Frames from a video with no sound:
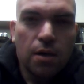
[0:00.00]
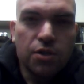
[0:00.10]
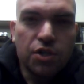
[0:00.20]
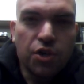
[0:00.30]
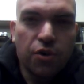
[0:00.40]
I
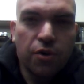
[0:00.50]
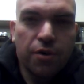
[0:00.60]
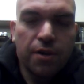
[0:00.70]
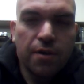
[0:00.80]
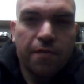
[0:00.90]
just
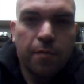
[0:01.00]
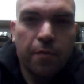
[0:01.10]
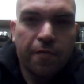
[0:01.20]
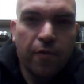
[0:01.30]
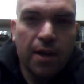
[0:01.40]
heard
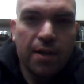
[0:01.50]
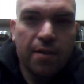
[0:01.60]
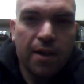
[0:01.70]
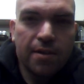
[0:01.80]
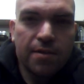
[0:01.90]
from a
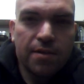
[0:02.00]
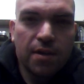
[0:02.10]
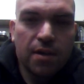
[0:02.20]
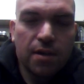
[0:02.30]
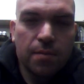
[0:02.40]
friend
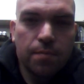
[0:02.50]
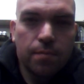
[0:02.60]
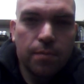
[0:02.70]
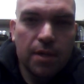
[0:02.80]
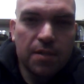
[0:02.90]
that
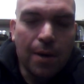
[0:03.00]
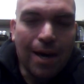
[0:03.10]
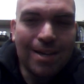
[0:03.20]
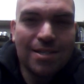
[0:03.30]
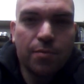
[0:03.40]
it's
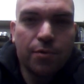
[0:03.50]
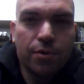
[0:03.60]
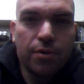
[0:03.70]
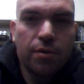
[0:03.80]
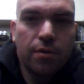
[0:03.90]

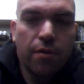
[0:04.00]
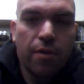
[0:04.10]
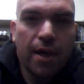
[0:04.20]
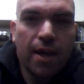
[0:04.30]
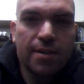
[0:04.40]
possible
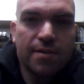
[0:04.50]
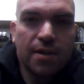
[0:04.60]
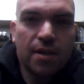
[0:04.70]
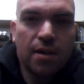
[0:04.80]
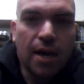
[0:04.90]
that
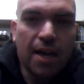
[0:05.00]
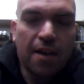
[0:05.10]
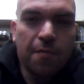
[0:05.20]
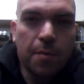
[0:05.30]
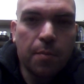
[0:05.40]

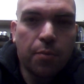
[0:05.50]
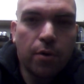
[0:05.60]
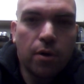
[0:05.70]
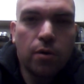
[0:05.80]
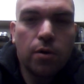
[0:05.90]
IFBB
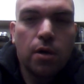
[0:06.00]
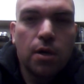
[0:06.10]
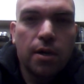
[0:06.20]
Pro